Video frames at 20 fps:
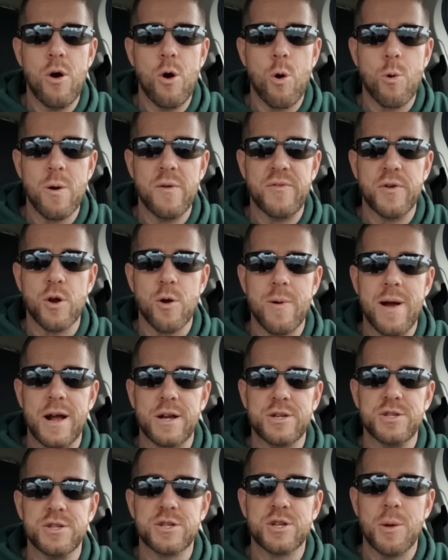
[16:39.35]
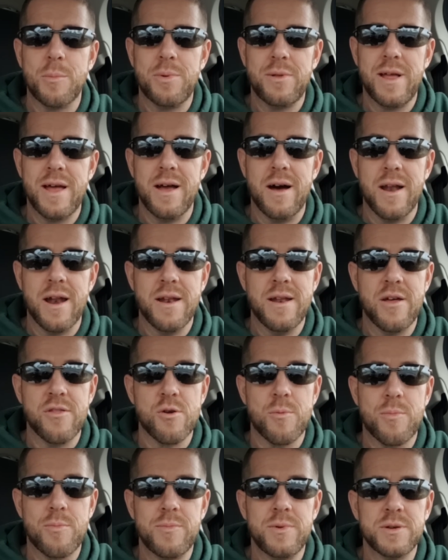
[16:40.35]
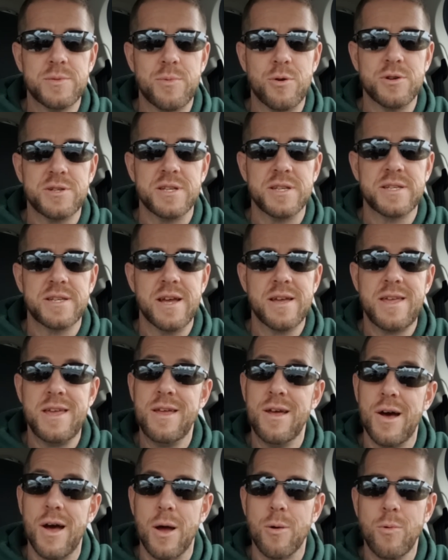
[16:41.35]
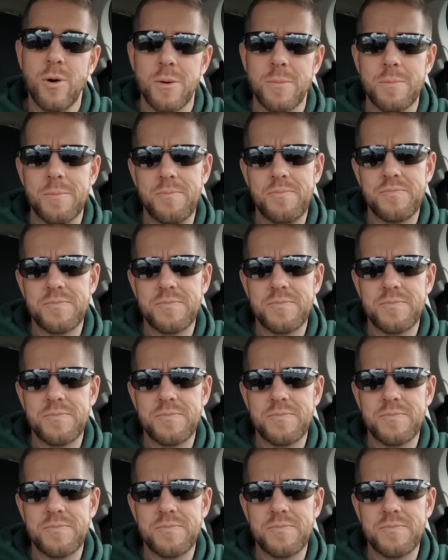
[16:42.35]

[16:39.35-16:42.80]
horrific her actions could play on another person's psyche, I would.